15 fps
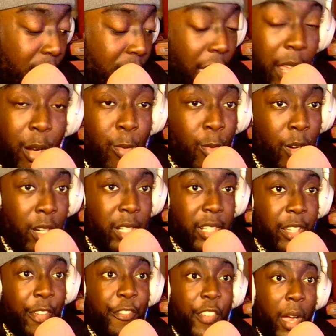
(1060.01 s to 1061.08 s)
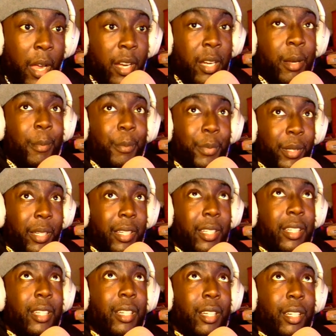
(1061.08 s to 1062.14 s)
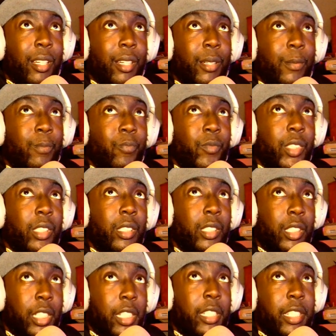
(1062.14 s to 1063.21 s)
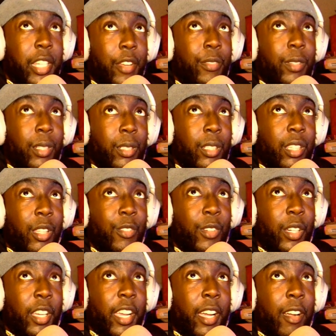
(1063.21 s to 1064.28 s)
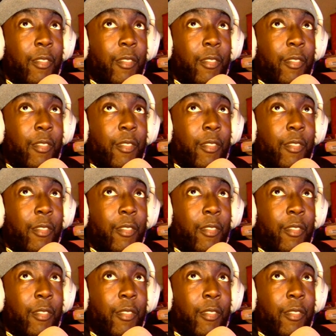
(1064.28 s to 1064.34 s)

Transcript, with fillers: I don't want her to get fired, but uh, she definitely looked the fuck out.